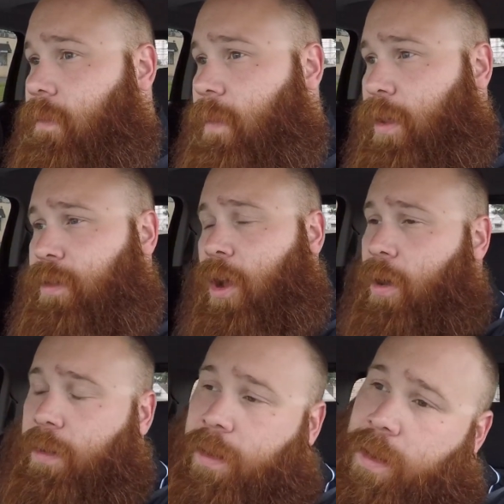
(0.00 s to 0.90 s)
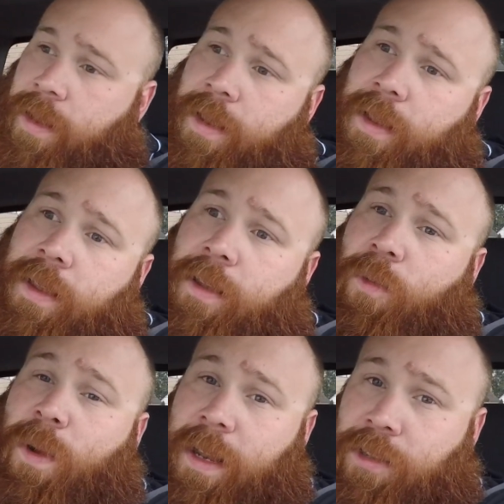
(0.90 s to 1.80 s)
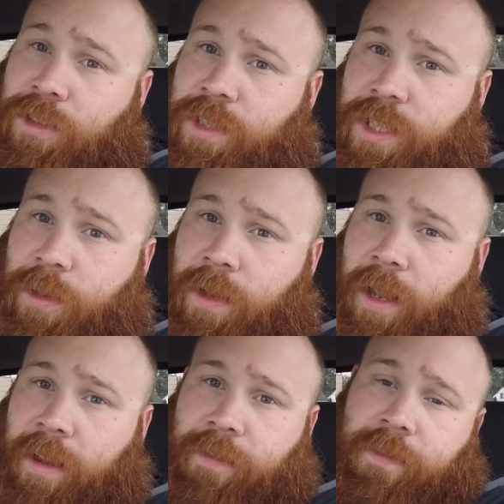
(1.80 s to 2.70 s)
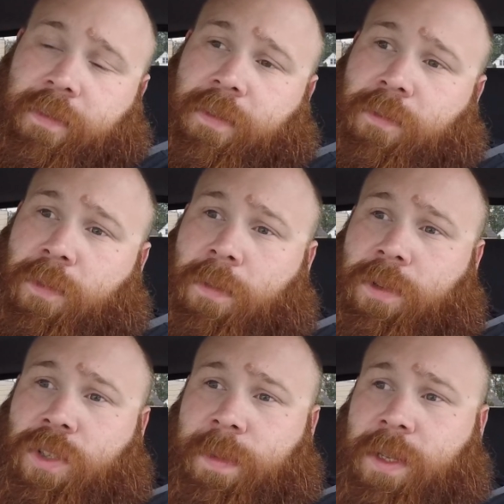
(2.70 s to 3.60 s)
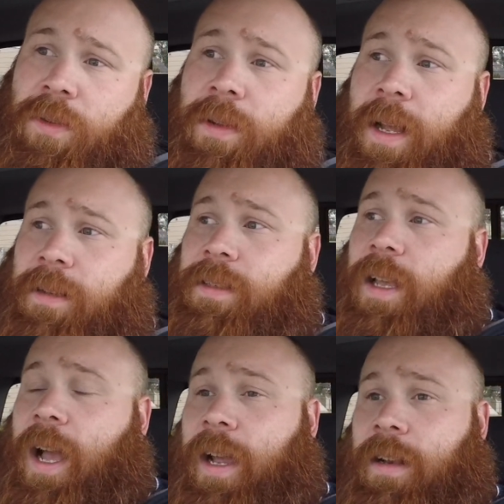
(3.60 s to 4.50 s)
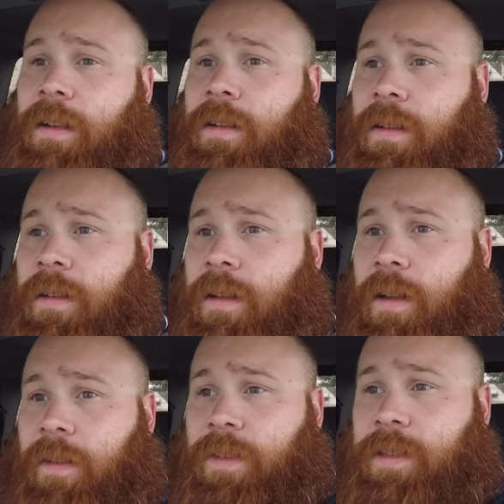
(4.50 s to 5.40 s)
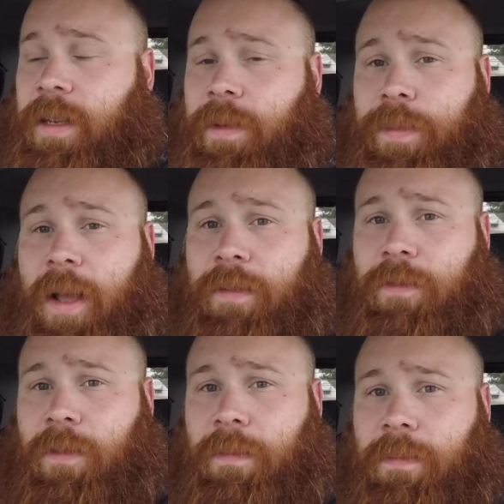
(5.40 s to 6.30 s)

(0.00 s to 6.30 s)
So, what interests you in life? What would you be doing outside of the Steemit platform?